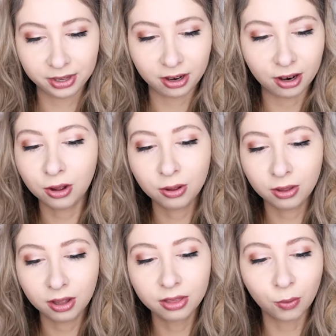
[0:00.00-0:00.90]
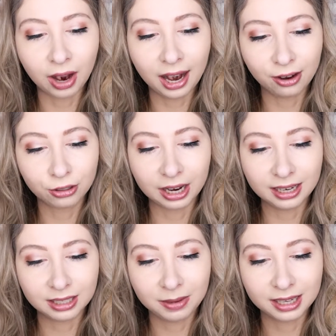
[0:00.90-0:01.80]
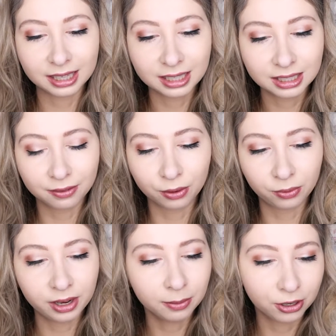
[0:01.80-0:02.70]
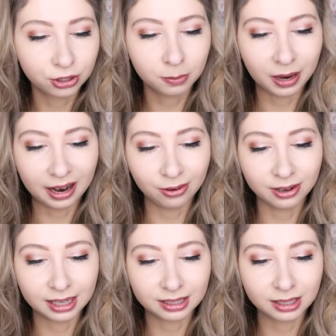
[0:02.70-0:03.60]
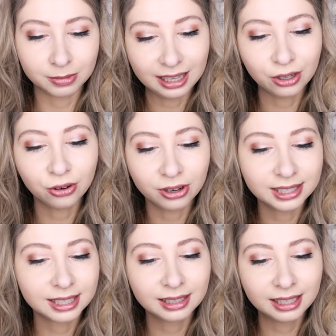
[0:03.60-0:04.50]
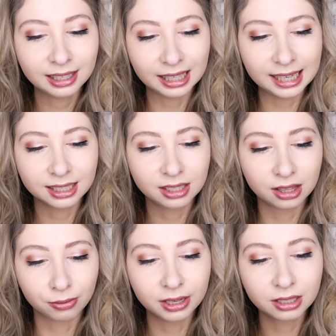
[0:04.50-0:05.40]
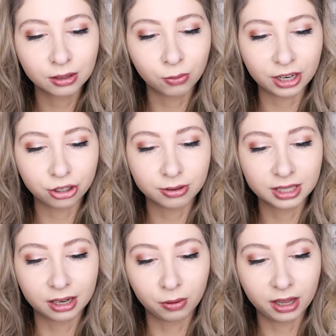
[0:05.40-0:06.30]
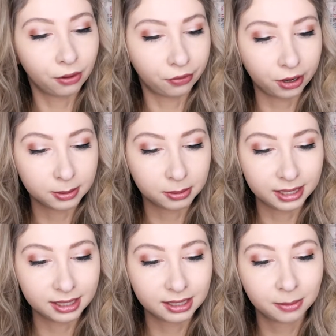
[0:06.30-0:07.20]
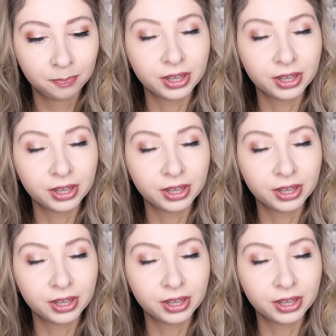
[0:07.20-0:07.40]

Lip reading: all the while trying to make sense of a re-emerging power that seems increasingly linked to the reason why she was sent away in the first place.